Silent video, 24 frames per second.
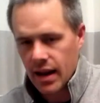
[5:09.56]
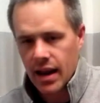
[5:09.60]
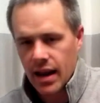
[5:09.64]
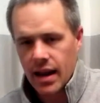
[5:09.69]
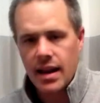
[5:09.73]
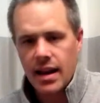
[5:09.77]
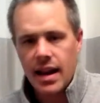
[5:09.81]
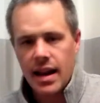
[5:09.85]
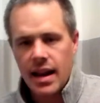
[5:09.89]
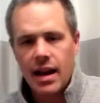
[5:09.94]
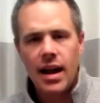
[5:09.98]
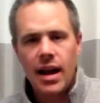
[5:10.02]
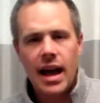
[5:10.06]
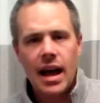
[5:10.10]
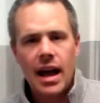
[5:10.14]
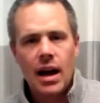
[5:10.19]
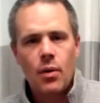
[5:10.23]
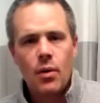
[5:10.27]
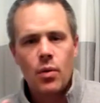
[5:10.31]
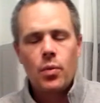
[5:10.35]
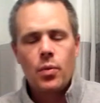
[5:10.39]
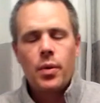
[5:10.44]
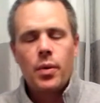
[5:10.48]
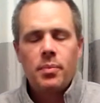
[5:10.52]
And now how
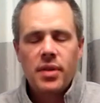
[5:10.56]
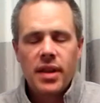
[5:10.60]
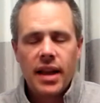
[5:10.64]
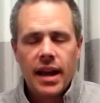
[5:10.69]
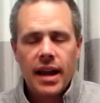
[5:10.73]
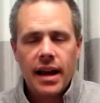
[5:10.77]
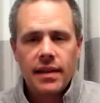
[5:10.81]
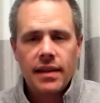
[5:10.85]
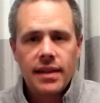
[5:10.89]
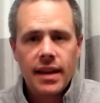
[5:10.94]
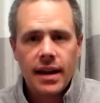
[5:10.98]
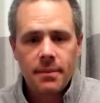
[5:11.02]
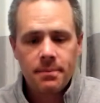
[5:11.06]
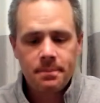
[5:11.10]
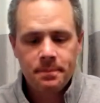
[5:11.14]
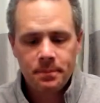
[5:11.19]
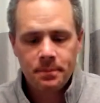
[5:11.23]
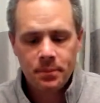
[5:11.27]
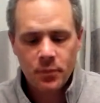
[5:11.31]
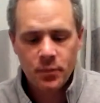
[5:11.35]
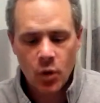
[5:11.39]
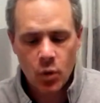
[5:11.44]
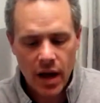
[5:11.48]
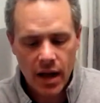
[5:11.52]
will we plant them?
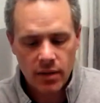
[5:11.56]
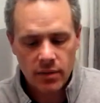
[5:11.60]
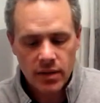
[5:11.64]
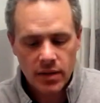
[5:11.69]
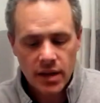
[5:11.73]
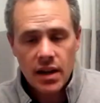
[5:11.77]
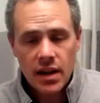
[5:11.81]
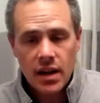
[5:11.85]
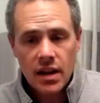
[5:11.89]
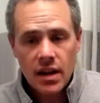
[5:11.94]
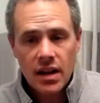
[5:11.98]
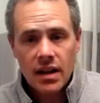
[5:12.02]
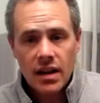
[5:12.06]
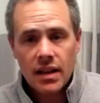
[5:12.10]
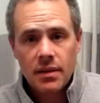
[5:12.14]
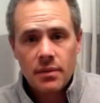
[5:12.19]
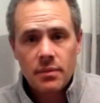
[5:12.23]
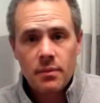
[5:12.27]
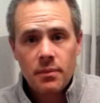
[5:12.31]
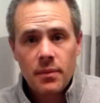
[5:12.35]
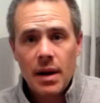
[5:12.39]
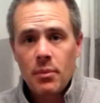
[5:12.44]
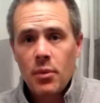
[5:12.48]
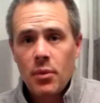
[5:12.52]
Well,
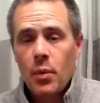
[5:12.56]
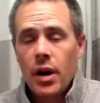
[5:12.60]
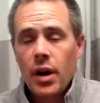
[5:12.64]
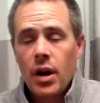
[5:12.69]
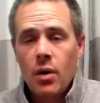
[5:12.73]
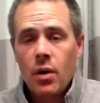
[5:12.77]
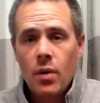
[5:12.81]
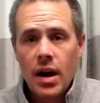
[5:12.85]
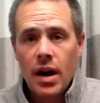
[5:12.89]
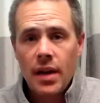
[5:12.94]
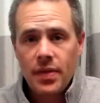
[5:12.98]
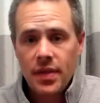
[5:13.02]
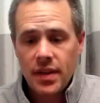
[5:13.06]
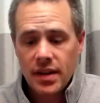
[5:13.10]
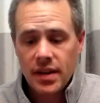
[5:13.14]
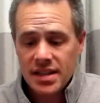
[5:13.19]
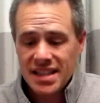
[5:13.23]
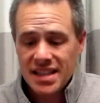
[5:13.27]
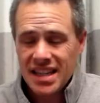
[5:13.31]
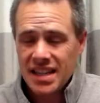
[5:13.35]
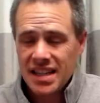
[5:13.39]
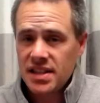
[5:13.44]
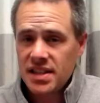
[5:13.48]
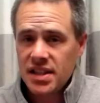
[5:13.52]
remember, we don't want the
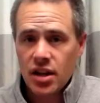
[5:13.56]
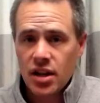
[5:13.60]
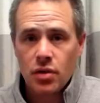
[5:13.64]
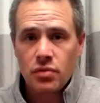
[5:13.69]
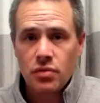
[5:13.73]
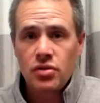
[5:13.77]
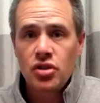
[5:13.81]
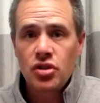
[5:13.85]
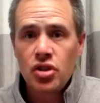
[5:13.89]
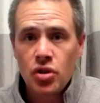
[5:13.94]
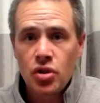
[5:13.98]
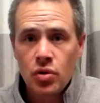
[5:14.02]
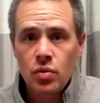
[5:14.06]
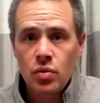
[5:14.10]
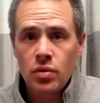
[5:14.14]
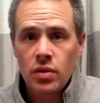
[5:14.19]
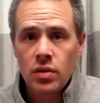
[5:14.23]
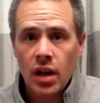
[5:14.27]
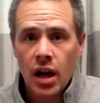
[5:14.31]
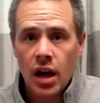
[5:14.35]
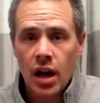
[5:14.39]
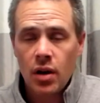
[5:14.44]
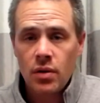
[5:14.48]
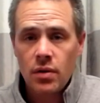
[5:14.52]
seeds to go too
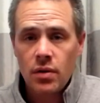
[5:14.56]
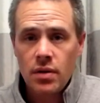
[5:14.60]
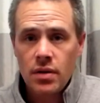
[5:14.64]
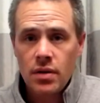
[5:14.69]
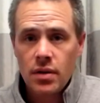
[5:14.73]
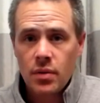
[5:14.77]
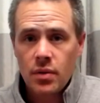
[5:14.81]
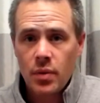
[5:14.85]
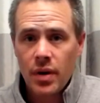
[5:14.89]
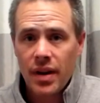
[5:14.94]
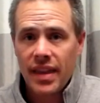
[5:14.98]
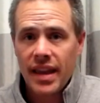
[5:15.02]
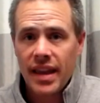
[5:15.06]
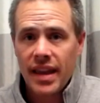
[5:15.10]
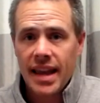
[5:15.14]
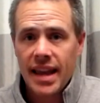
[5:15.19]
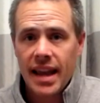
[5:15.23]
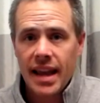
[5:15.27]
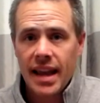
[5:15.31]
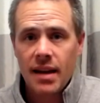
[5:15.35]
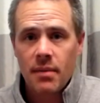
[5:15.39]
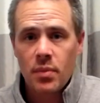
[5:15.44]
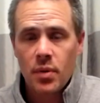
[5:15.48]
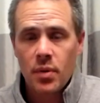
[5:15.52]
low where they
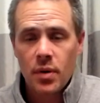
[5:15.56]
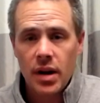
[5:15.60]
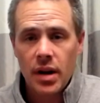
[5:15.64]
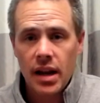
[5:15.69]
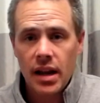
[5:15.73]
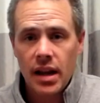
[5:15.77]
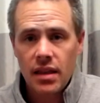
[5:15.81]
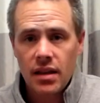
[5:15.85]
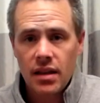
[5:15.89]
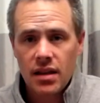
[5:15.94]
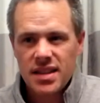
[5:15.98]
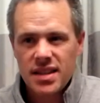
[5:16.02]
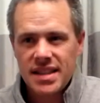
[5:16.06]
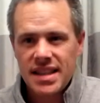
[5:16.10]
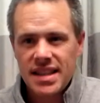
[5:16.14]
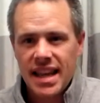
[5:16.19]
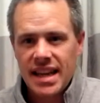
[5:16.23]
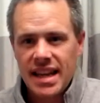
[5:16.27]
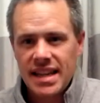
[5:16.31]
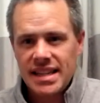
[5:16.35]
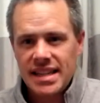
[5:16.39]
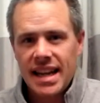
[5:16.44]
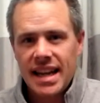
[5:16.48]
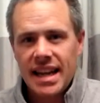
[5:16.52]
can't breathe, because
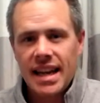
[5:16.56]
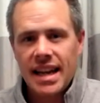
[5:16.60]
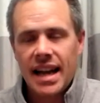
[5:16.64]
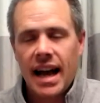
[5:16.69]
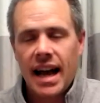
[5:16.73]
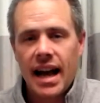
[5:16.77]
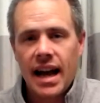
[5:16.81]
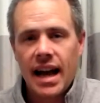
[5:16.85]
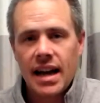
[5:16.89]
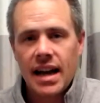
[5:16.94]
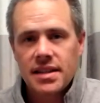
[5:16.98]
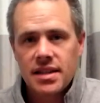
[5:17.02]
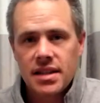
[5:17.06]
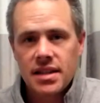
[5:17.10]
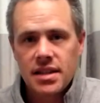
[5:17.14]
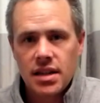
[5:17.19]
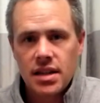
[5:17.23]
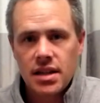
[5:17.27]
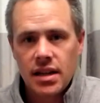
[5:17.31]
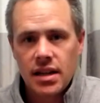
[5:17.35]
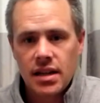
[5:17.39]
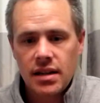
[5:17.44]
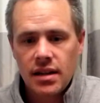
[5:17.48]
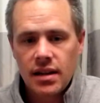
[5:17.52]
they take in
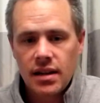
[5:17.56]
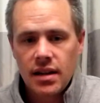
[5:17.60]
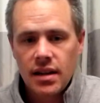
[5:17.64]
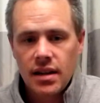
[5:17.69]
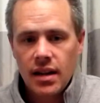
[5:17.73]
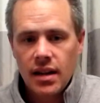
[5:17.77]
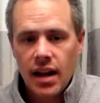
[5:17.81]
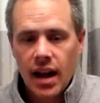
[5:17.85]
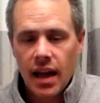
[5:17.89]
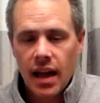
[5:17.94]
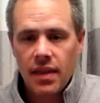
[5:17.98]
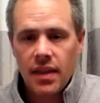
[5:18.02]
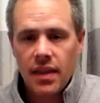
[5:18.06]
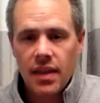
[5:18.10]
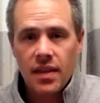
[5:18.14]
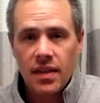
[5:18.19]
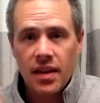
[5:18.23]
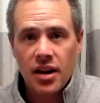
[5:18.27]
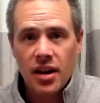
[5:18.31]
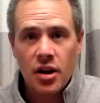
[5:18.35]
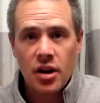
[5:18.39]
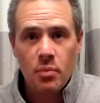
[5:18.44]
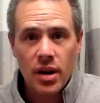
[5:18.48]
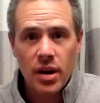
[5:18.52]
oxygen and then
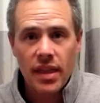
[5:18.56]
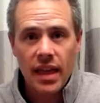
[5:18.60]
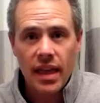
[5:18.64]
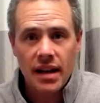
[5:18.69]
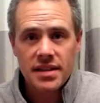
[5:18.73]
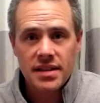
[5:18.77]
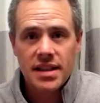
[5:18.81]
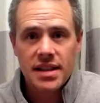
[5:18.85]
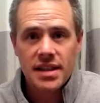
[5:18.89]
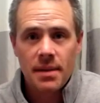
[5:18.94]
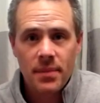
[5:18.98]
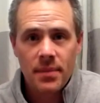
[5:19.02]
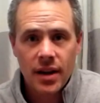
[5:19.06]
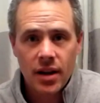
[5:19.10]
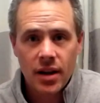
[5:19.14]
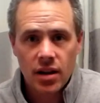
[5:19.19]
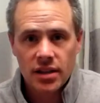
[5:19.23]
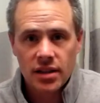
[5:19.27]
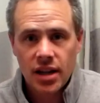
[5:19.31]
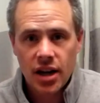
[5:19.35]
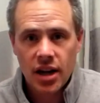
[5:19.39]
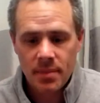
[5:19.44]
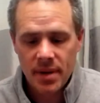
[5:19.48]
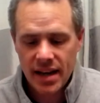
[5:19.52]
they're going to breathe out something
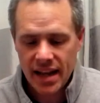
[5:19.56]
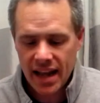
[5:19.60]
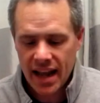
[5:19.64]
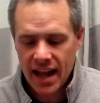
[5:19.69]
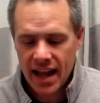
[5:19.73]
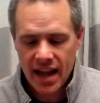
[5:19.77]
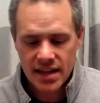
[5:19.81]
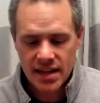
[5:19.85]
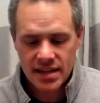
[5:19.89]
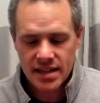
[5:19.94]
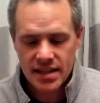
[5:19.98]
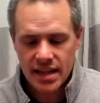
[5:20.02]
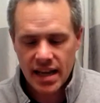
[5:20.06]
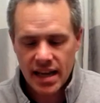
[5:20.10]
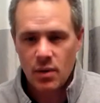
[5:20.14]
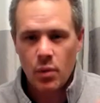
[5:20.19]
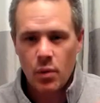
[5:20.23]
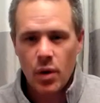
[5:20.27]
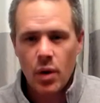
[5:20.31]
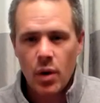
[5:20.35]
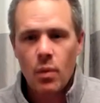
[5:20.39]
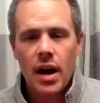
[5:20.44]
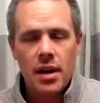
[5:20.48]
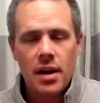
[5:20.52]
called carbon dioxide. And
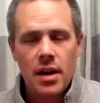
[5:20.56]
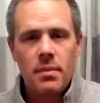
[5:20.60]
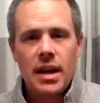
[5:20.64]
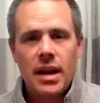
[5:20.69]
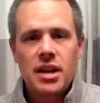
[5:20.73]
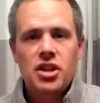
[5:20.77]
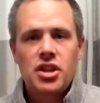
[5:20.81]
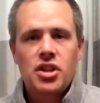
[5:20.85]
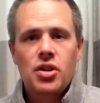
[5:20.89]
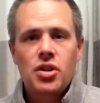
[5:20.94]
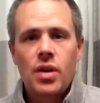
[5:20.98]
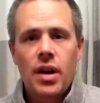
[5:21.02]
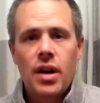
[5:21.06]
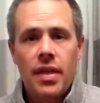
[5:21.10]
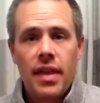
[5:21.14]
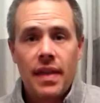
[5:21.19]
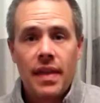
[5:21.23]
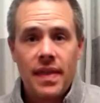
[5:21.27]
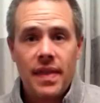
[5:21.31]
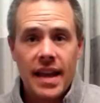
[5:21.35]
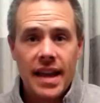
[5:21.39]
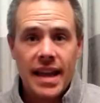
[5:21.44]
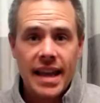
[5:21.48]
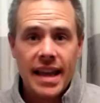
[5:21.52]
we want to make sure
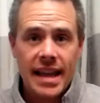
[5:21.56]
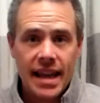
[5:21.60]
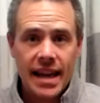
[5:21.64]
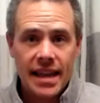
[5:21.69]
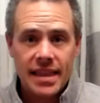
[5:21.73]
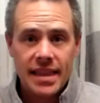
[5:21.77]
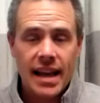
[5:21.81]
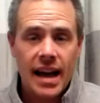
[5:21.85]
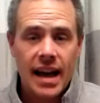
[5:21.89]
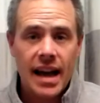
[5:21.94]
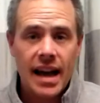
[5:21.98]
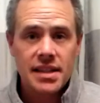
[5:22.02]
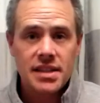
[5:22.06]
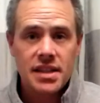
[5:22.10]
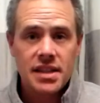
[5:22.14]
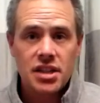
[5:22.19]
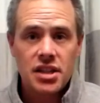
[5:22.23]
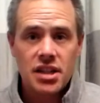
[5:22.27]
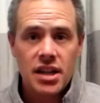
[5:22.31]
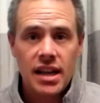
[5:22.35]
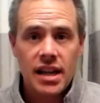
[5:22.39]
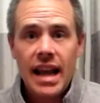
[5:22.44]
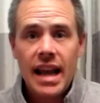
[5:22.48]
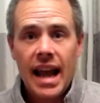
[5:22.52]
that they can get the
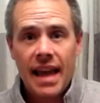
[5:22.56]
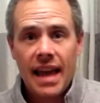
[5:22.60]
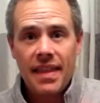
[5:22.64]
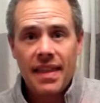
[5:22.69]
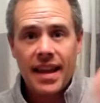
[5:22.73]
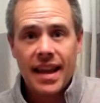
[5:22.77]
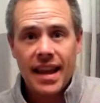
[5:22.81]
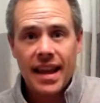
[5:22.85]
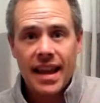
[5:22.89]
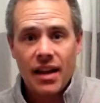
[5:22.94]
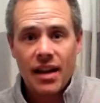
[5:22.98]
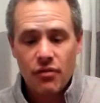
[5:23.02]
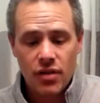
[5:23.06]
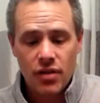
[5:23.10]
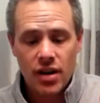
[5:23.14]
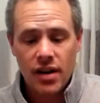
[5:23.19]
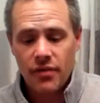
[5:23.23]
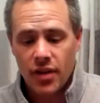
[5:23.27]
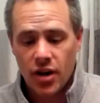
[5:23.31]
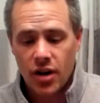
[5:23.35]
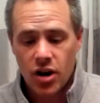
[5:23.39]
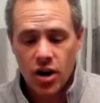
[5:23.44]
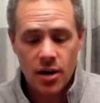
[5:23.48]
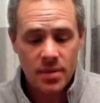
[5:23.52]
oxygen and they can get rid
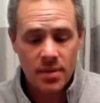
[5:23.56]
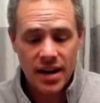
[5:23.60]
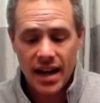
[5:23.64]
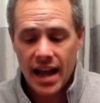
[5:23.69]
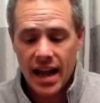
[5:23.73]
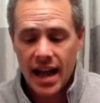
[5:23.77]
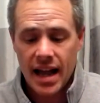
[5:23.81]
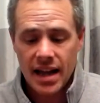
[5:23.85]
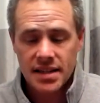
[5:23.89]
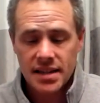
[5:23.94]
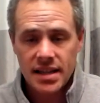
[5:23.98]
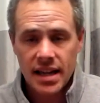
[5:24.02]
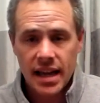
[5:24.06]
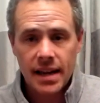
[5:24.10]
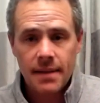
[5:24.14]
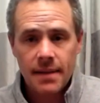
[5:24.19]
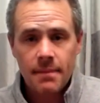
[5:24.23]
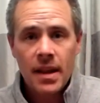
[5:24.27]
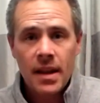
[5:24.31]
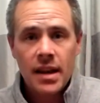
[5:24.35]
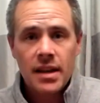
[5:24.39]
of the carbon dioxide.